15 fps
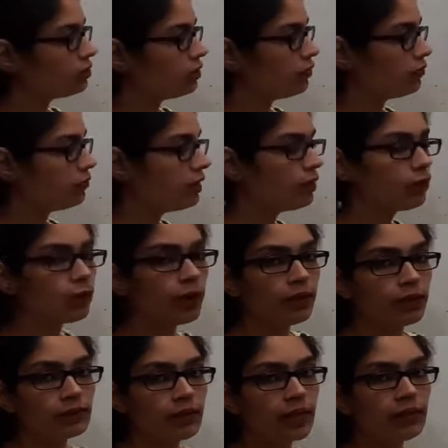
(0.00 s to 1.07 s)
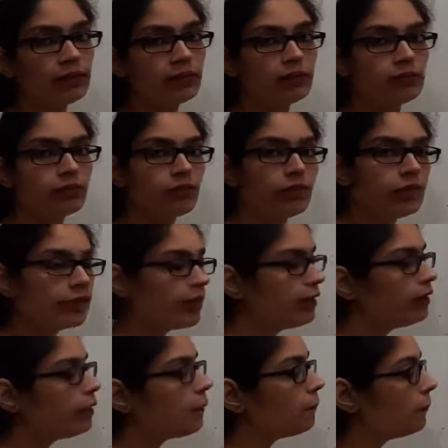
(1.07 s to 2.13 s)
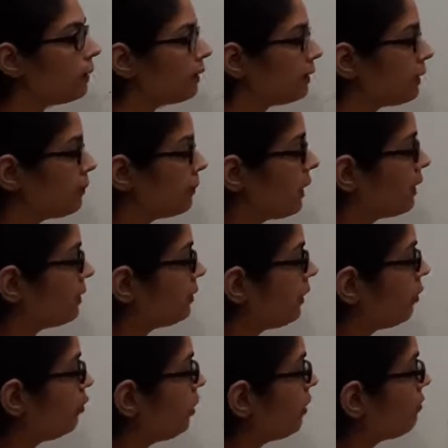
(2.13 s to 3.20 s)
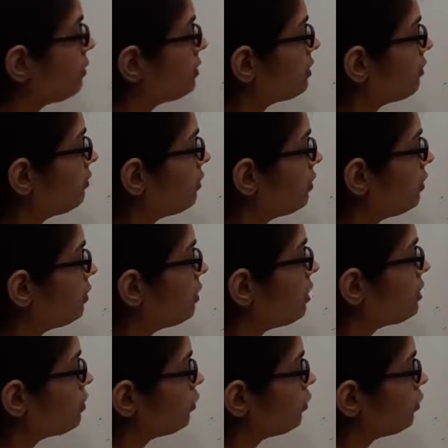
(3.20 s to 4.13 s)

shifting to other side this will get multiplied. Now I will shift these two